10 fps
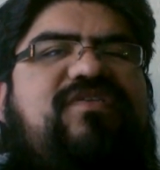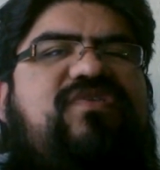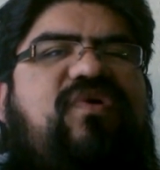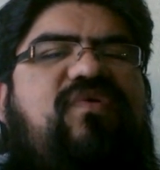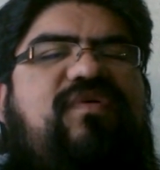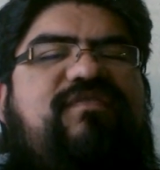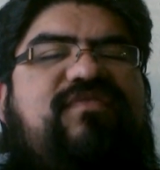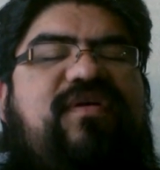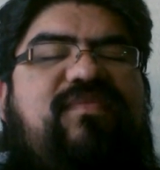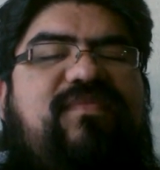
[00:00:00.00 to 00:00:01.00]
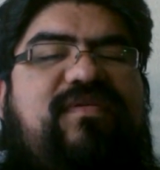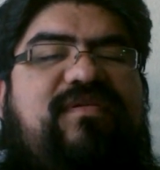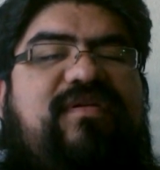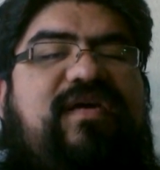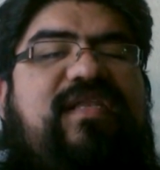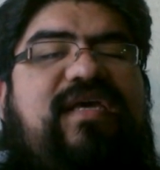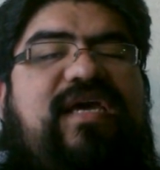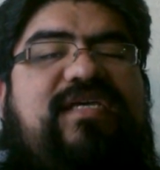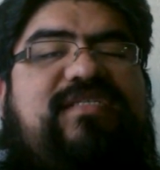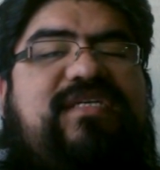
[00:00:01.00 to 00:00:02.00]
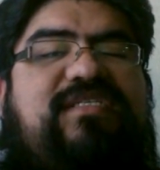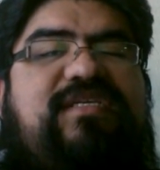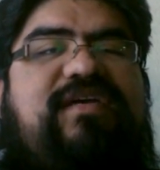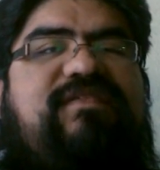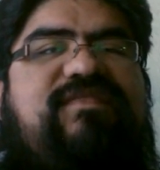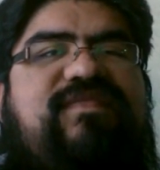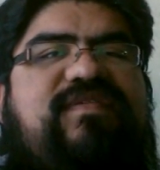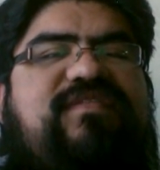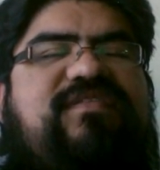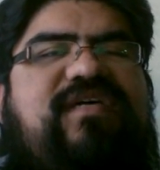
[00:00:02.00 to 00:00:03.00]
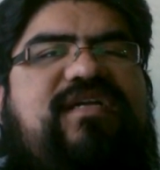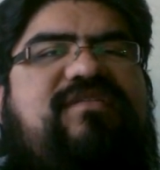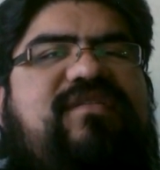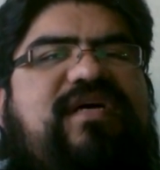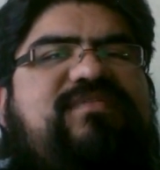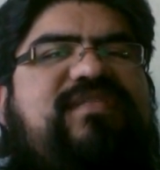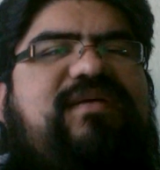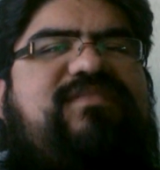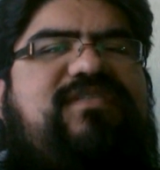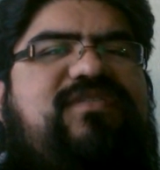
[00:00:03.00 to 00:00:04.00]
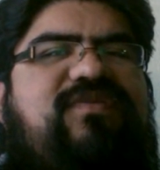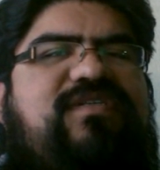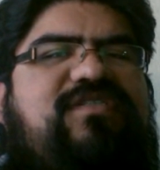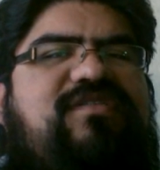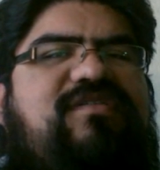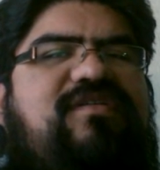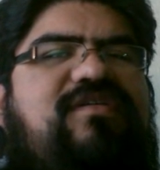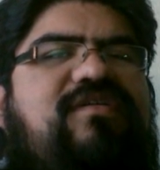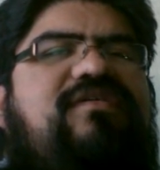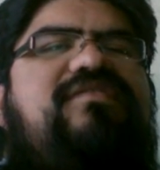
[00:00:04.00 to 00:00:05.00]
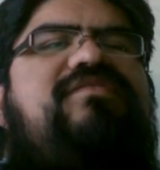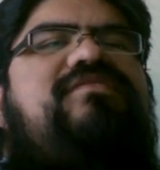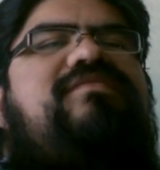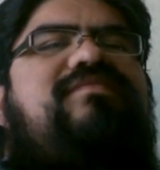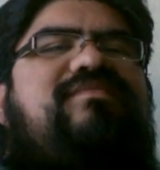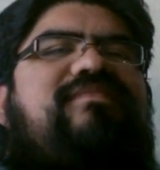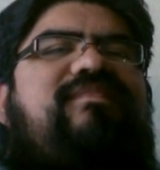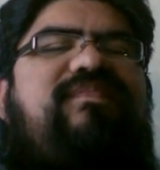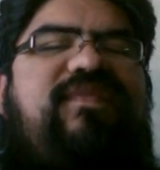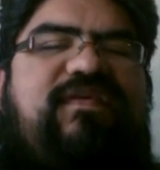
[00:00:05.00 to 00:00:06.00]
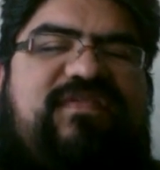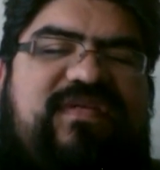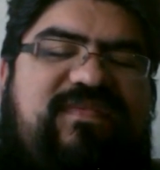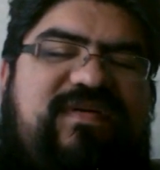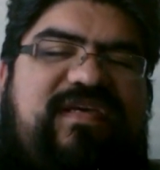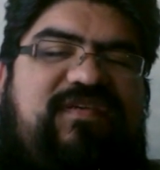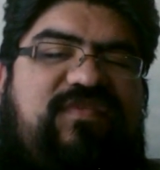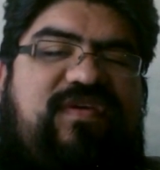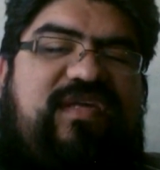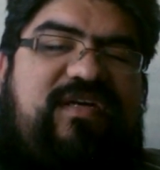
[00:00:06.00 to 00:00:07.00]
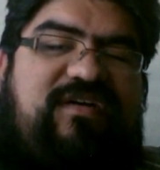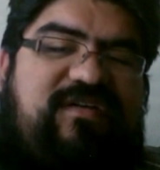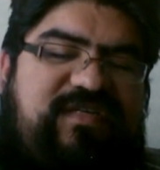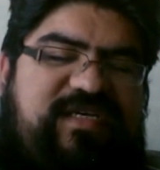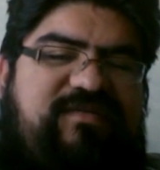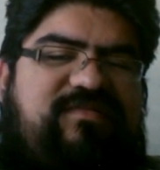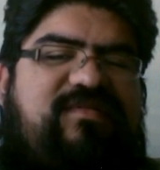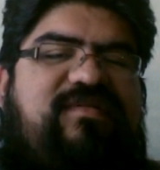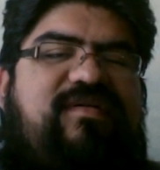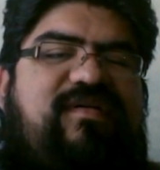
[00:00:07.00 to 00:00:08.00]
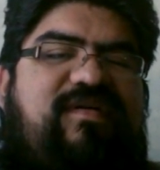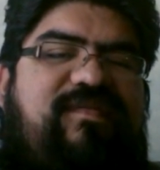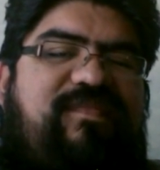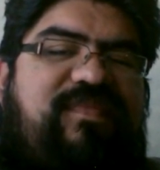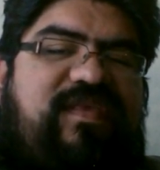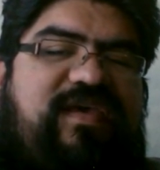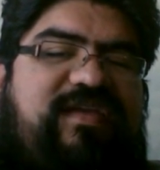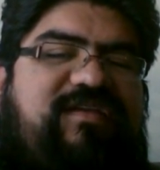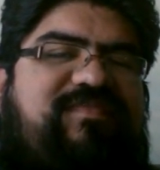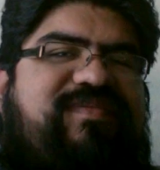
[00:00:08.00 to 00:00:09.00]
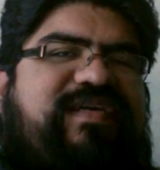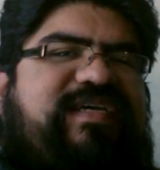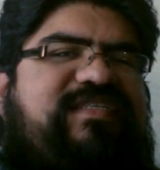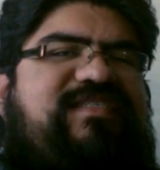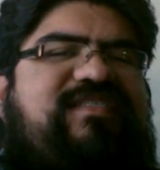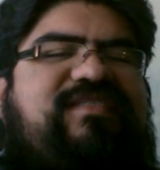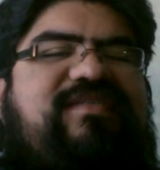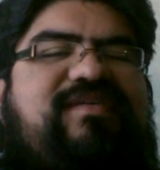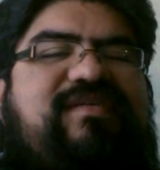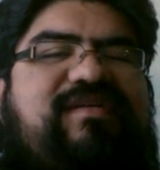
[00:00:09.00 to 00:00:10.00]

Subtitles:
So if in a SHTF, a society collapse type situation, if you can hunker down in your place,